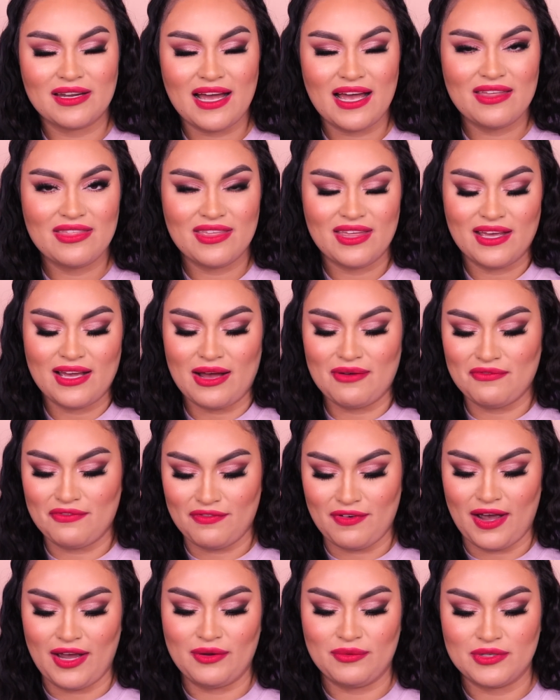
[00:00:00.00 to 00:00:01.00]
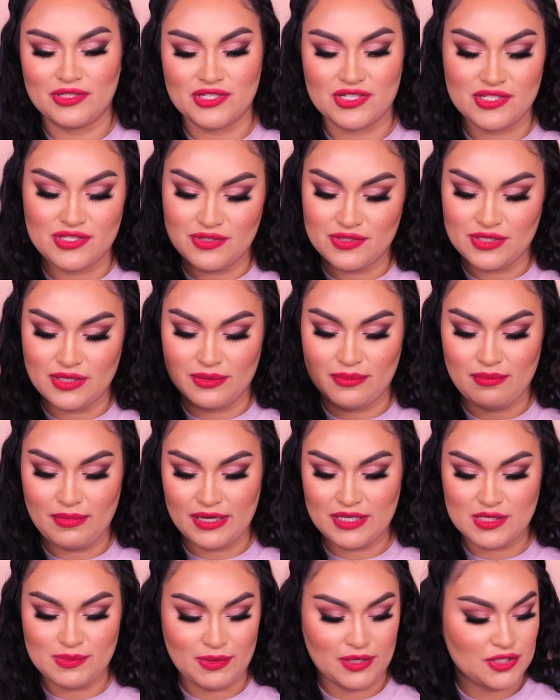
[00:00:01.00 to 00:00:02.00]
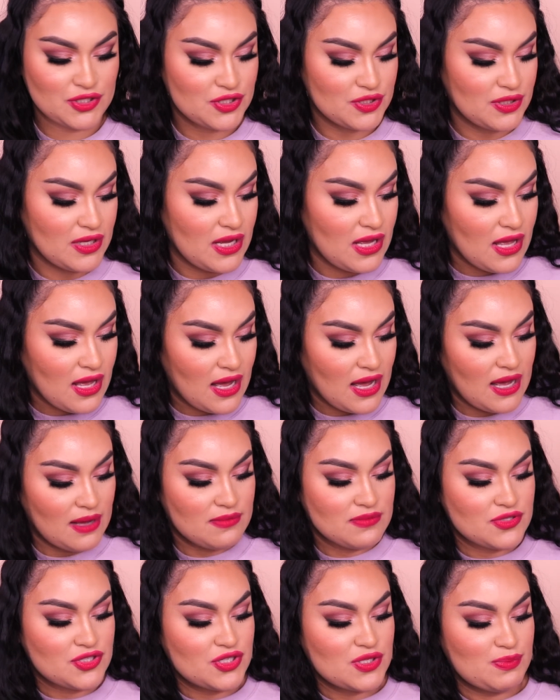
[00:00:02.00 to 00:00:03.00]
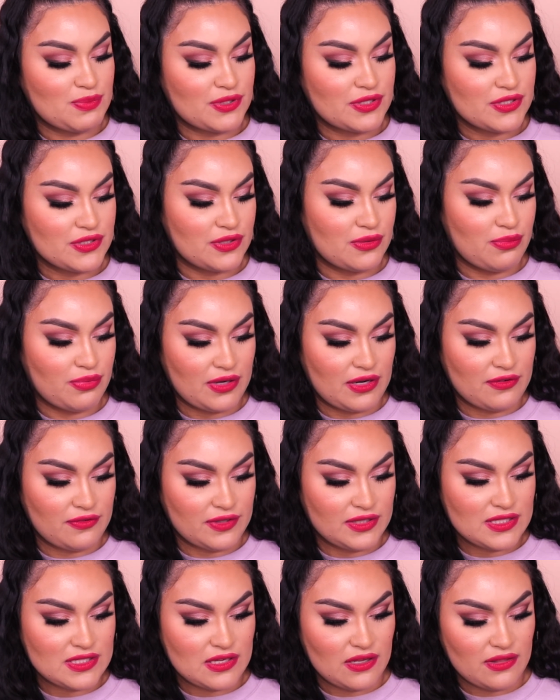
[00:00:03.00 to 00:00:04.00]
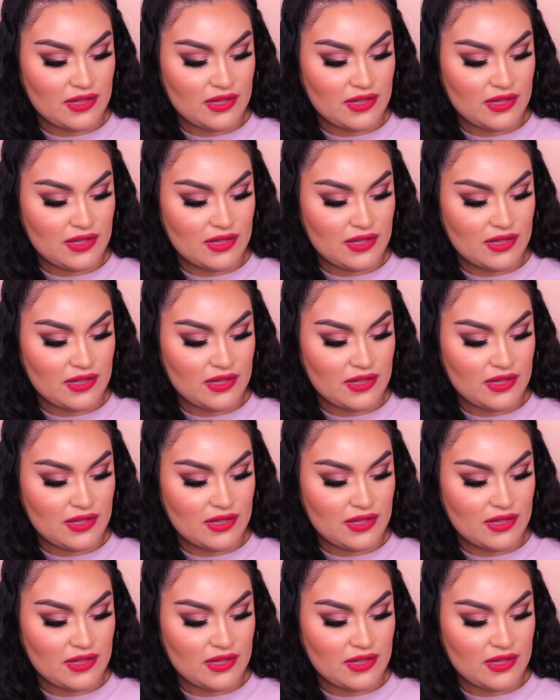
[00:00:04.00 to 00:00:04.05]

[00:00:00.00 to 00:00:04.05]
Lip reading: I think I'm fine with just using my sponge. Just personal preference on